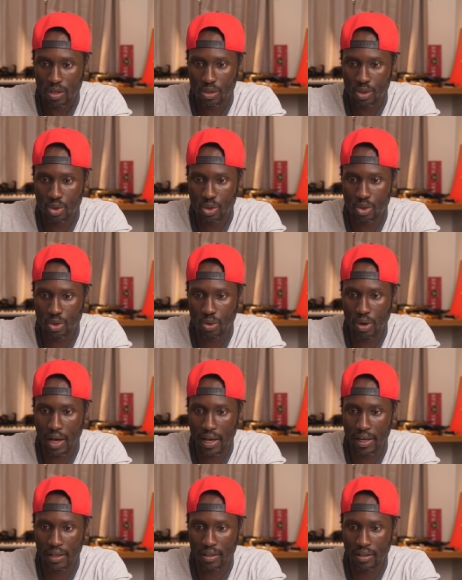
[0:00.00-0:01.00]

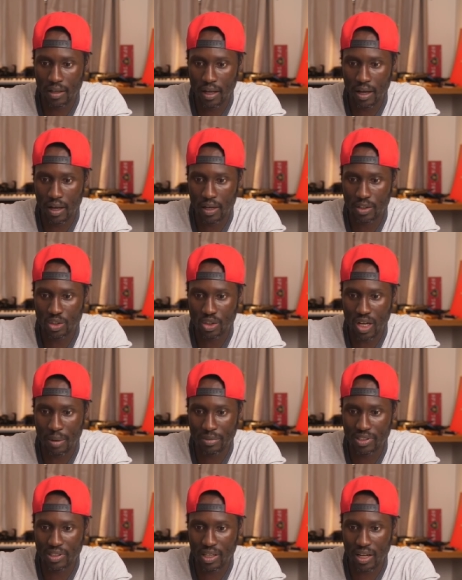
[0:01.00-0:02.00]
Shuhan uh,
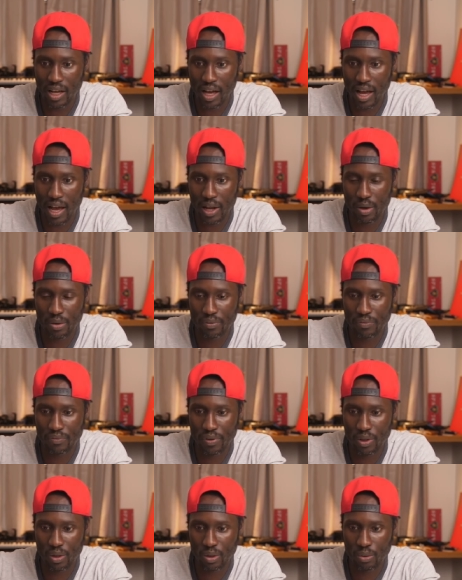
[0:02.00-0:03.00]
Sharma said, uh, "I don't
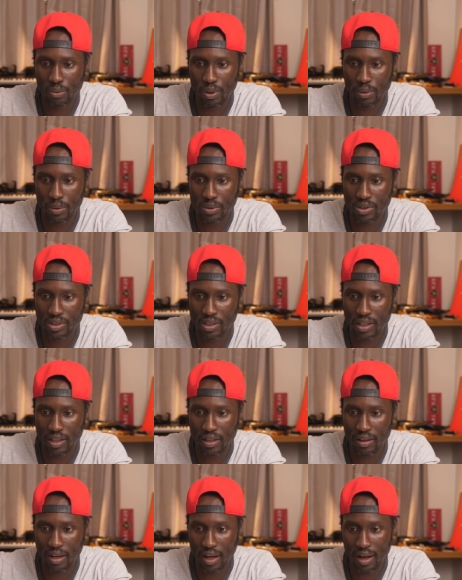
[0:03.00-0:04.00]
feel we will
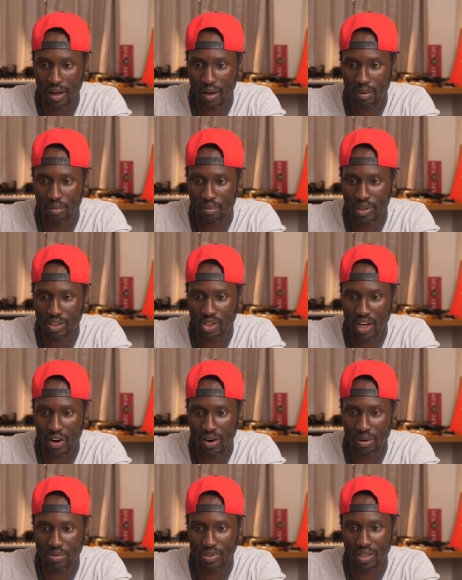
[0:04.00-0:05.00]
see uh, much
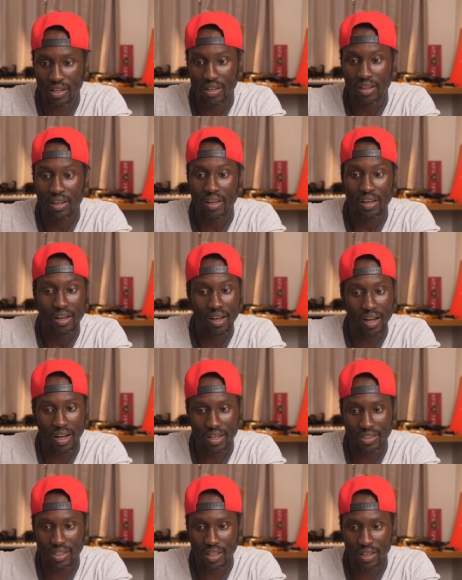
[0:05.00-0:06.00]
Arabs
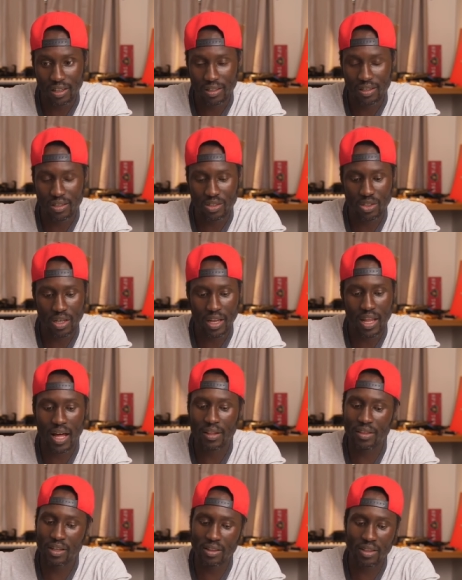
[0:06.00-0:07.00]
cars in London this year. I
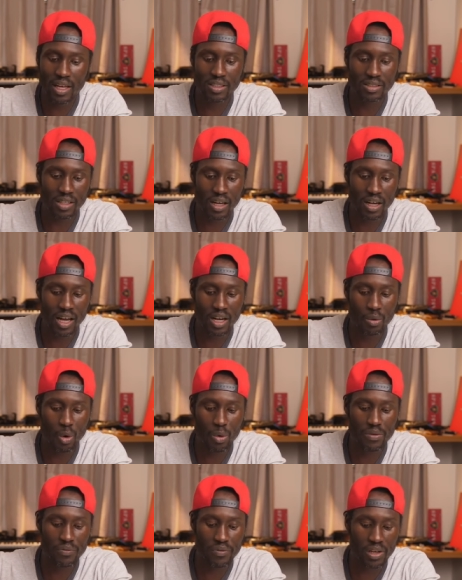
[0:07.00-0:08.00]
think that's uh, kind of what
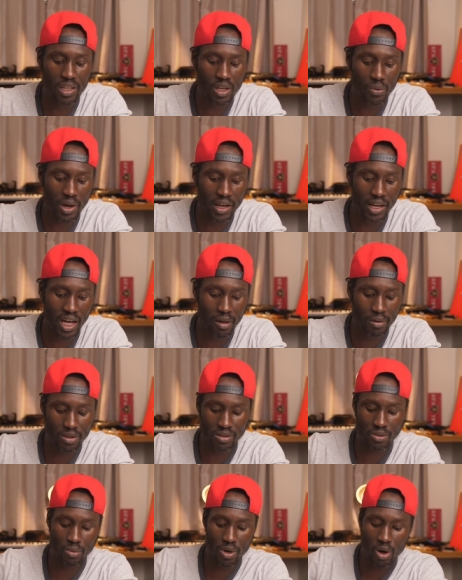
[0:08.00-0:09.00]
we're feeling right now
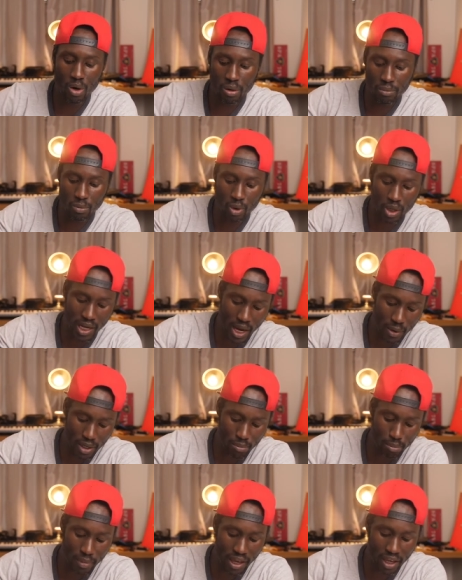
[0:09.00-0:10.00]
because we're, we're now
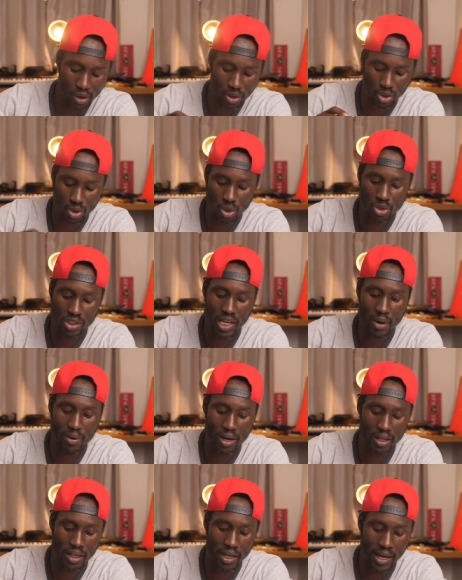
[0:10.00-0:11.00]
in May because usually
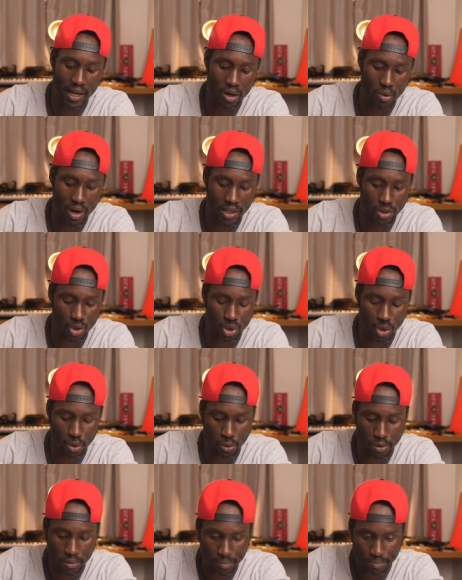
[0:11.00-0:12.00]
around now and
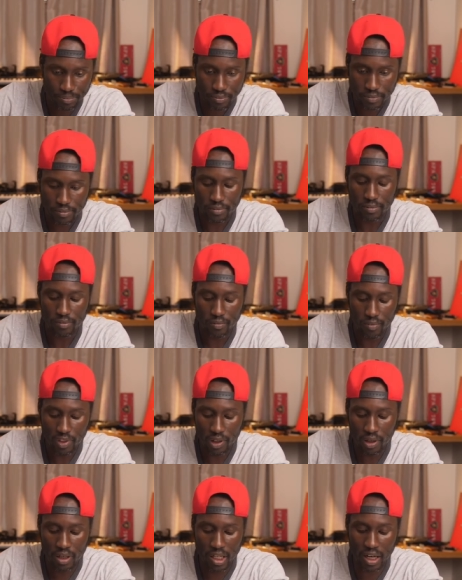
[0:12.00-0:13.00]
June,
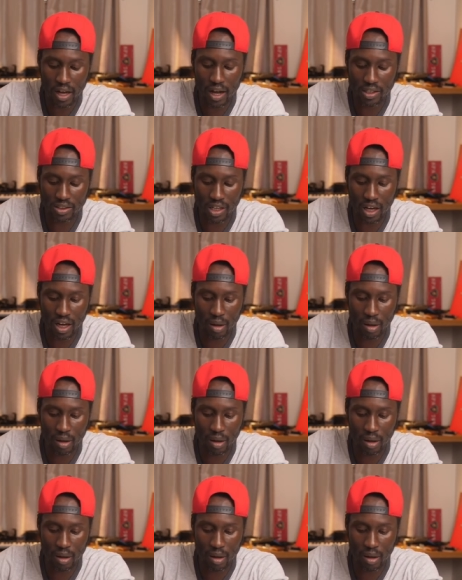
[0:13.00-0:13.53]
the cars start